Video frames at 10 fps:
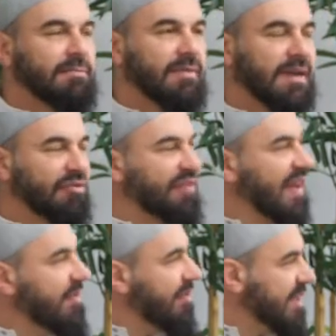
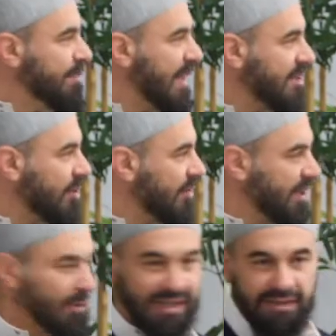faith is based on
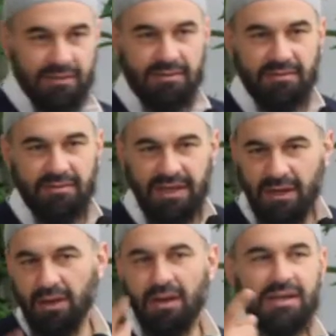tawheed. And
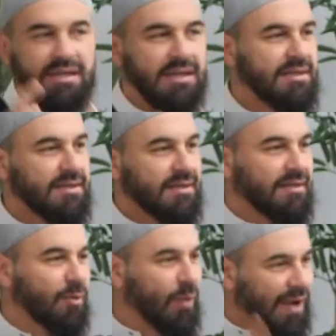Allah is
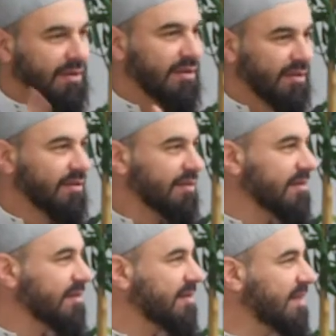one.
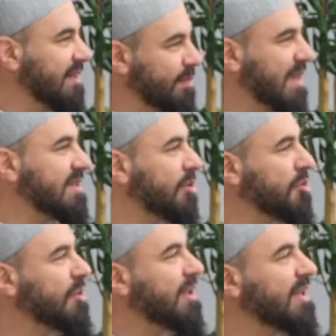It's based on
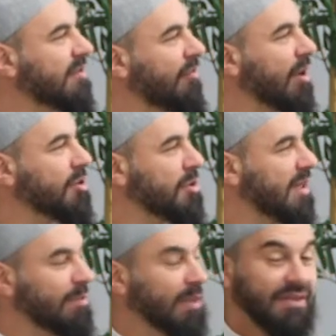unity, divine
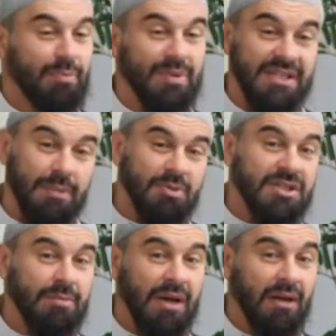unity. But the perceptions
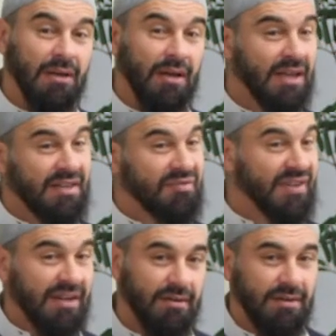about Allah are
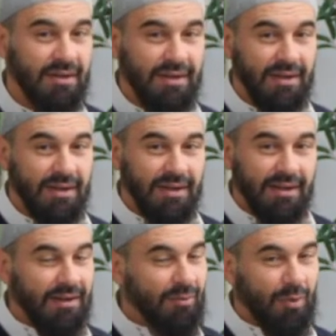infinite.
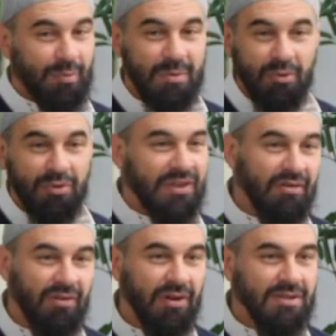What people think
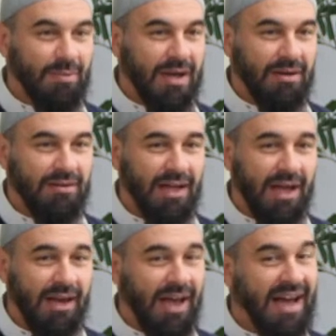of Allah subhanahu wa
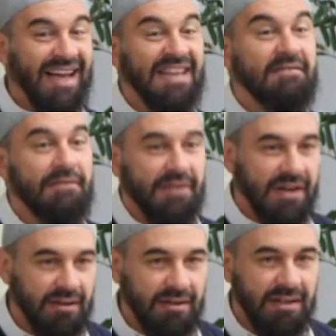ta'ala are
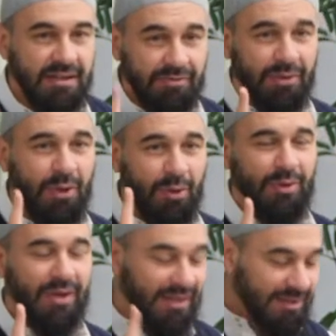infinite, even though
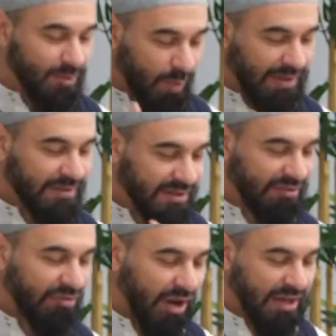He is one
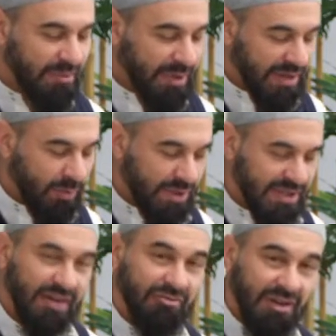divine being which
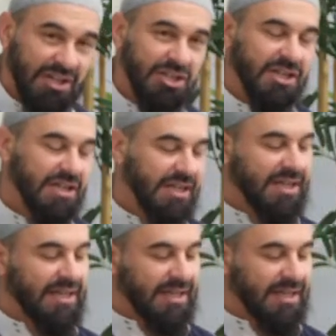our religion, it